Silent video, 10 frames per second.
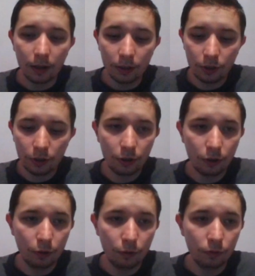
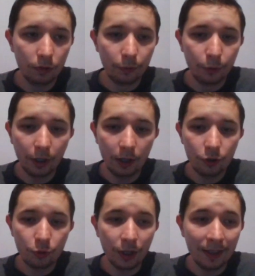So rook
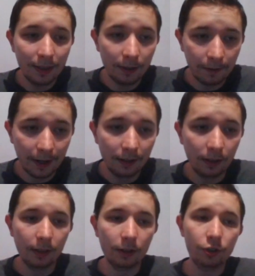h3, and then
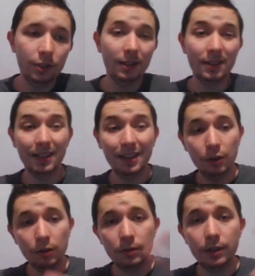finally king g6. King
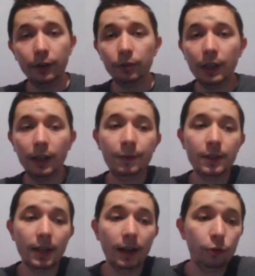goes there on the left
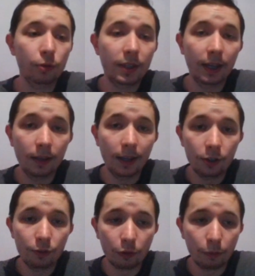side to take the
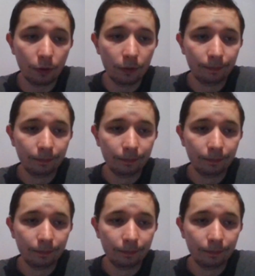h4 pawn.